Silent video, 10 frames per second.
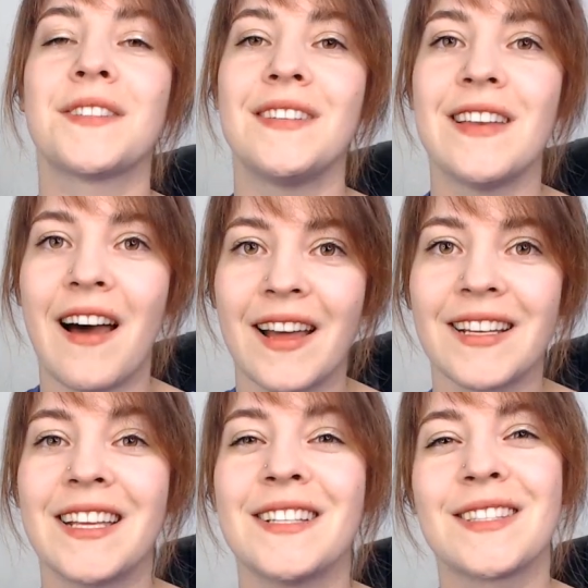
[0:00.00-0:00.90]

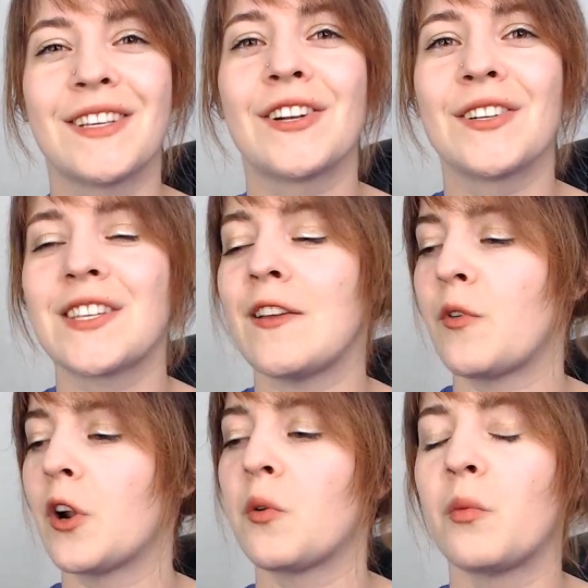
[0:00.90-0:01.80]
not considered safe,
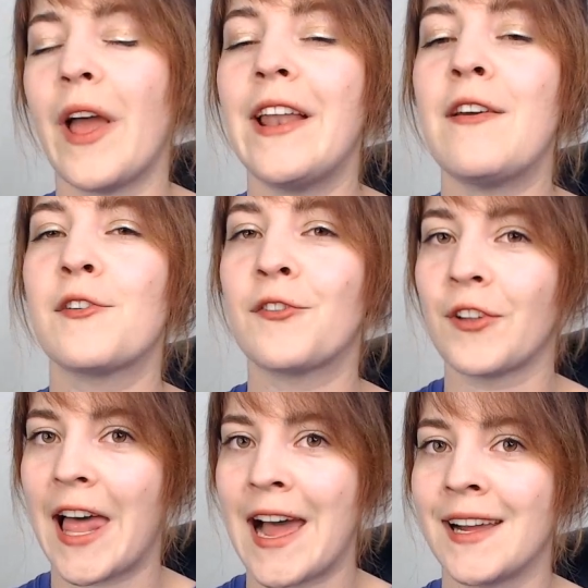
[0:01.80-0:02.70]
what are red
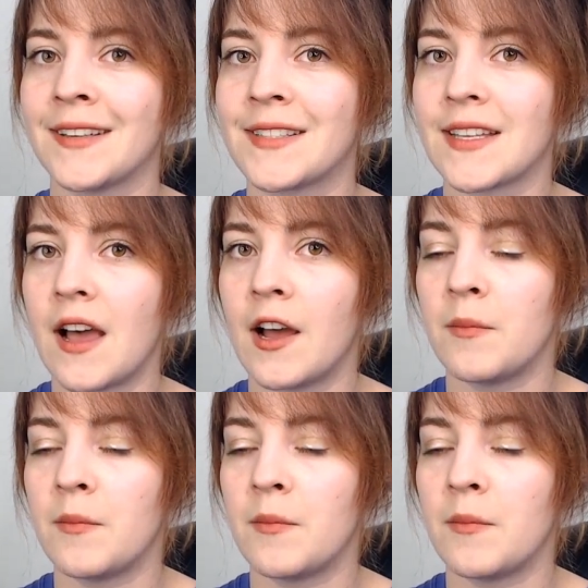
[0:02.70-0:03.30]
flags,